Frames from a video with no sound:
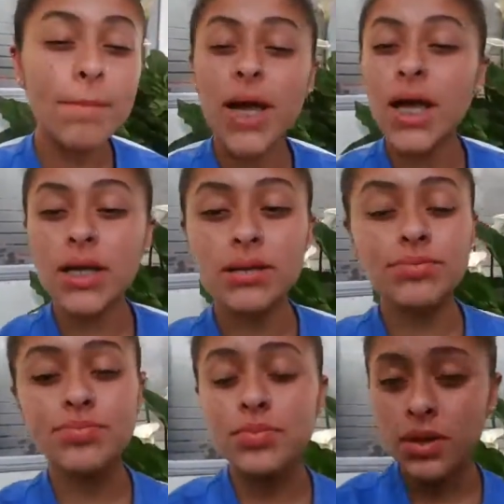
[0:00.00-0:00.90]
Bye.
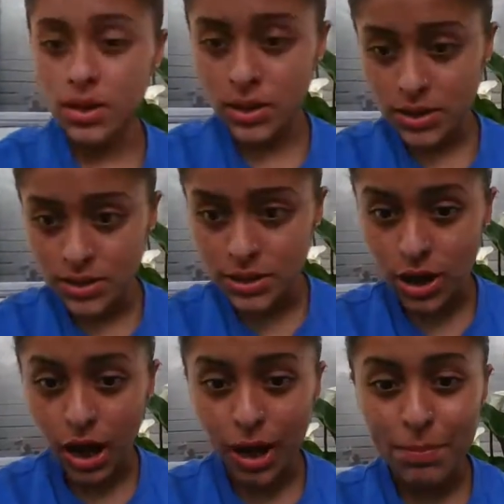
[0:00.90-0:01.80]
Can it
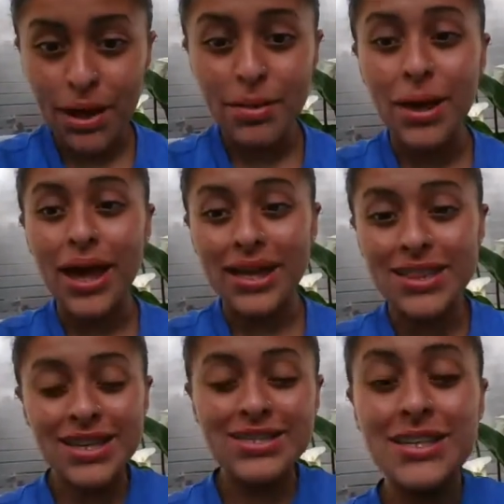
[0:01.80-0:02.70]
stop? I hate this.